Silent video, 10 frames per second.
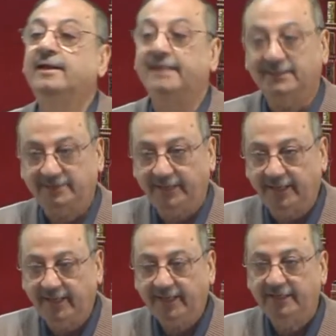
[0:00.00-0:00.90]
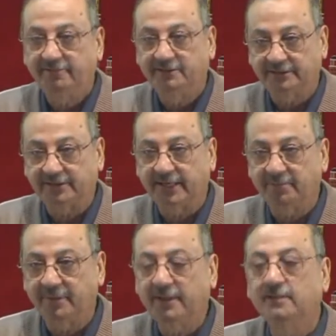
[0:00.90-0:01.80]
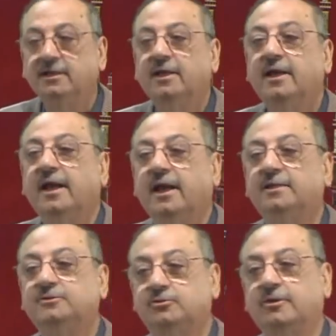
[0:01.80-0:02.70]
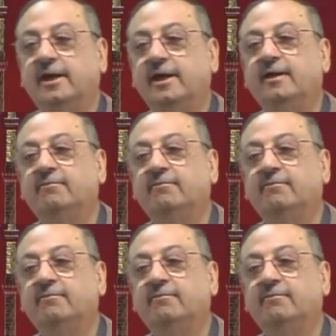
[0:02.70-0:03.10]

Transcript: Yesterday he visited me, and today